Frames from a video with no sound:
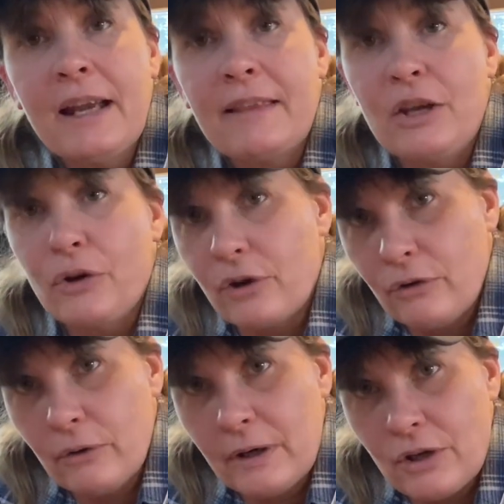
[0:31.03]
that you can
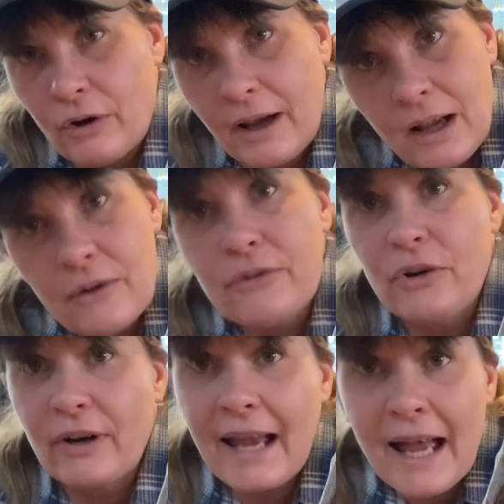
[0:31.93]
do in your house,
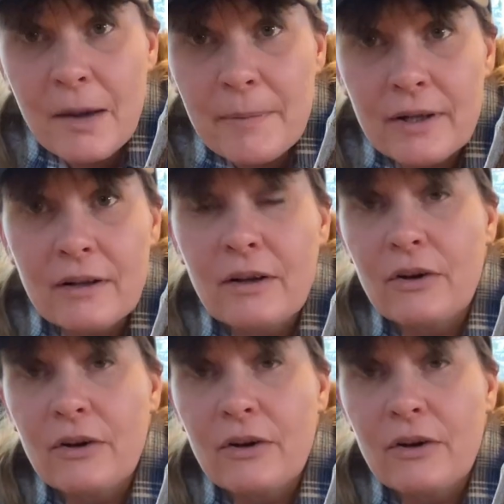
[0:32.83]
your cabin,